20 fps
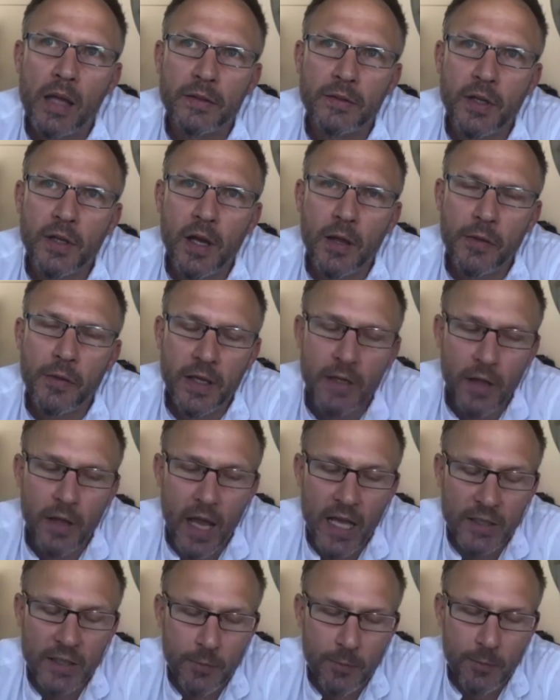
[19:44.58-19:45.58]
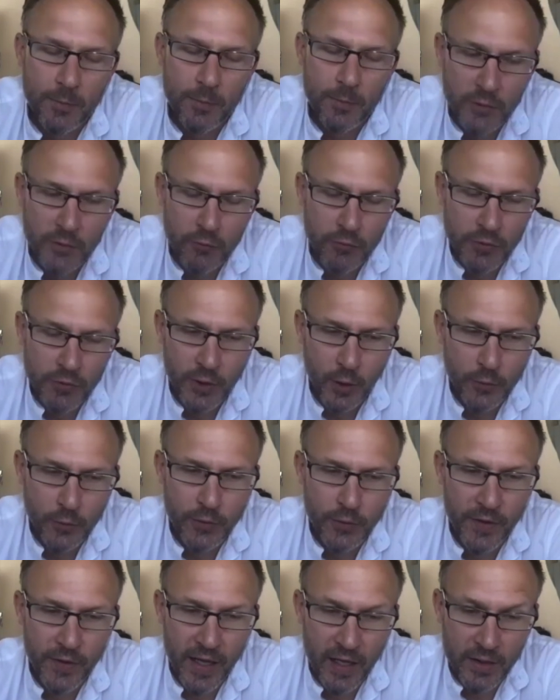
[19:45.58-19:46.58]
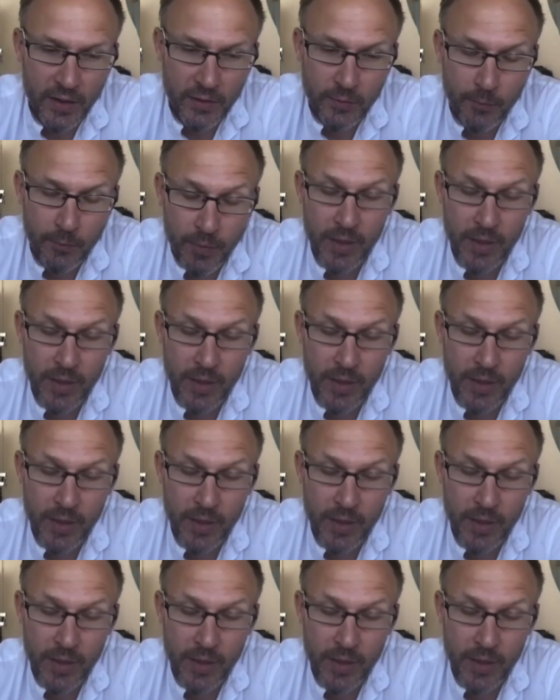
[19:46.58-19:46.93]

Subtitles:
I think as a result of that,